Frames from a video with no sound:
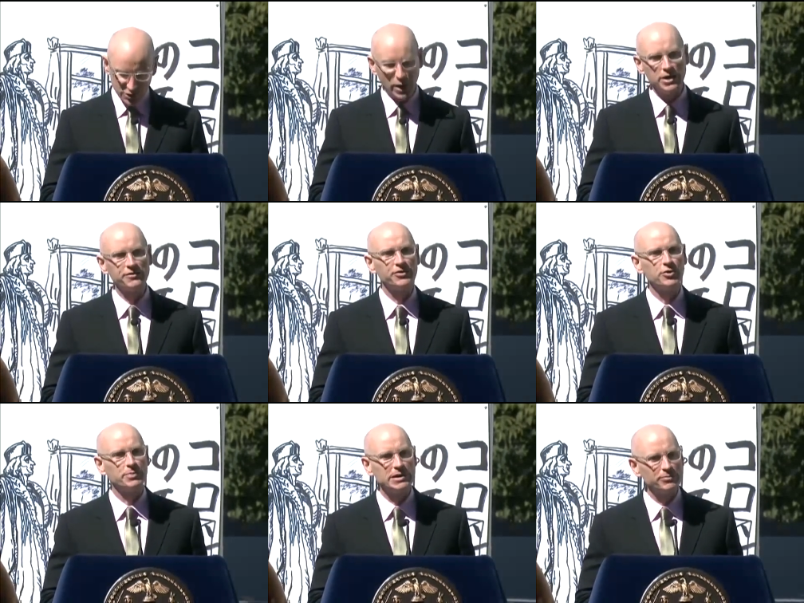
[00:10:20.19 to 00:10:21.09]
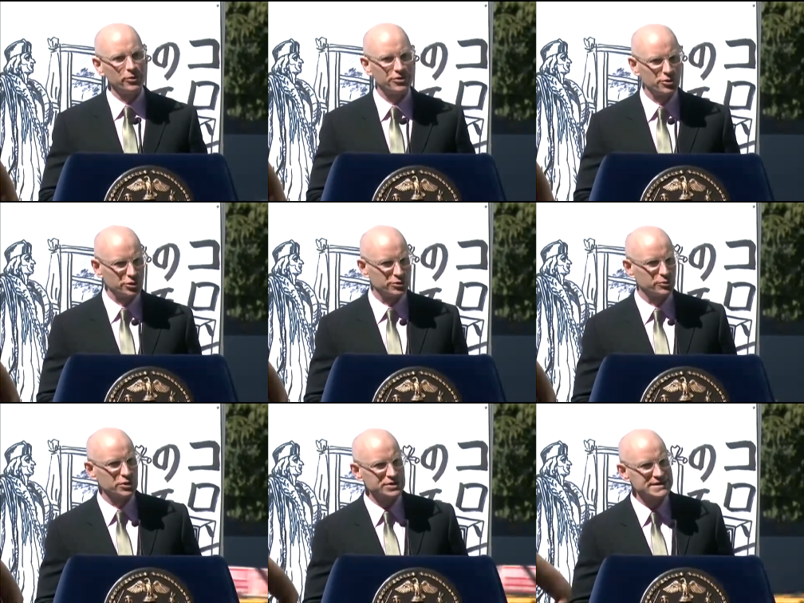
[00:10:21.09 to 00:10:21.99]
quite a few people thought it
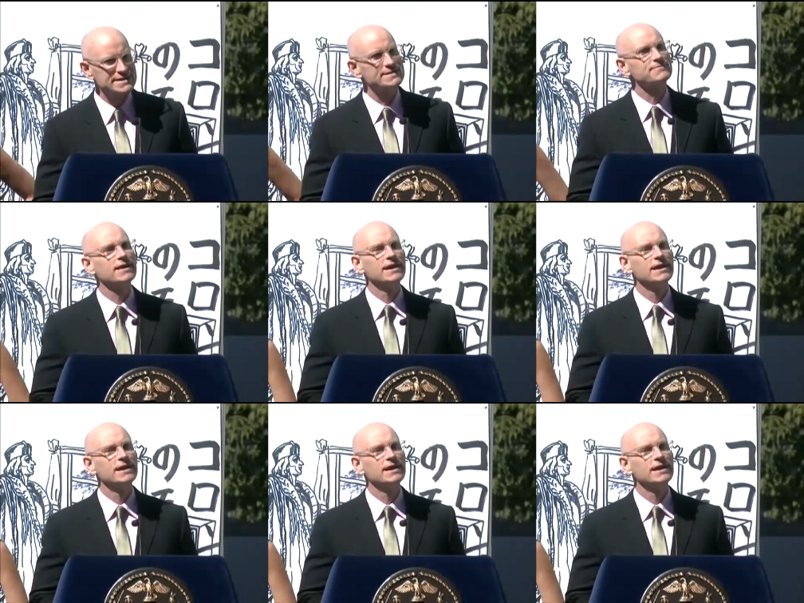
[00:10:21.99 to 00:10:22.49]
was,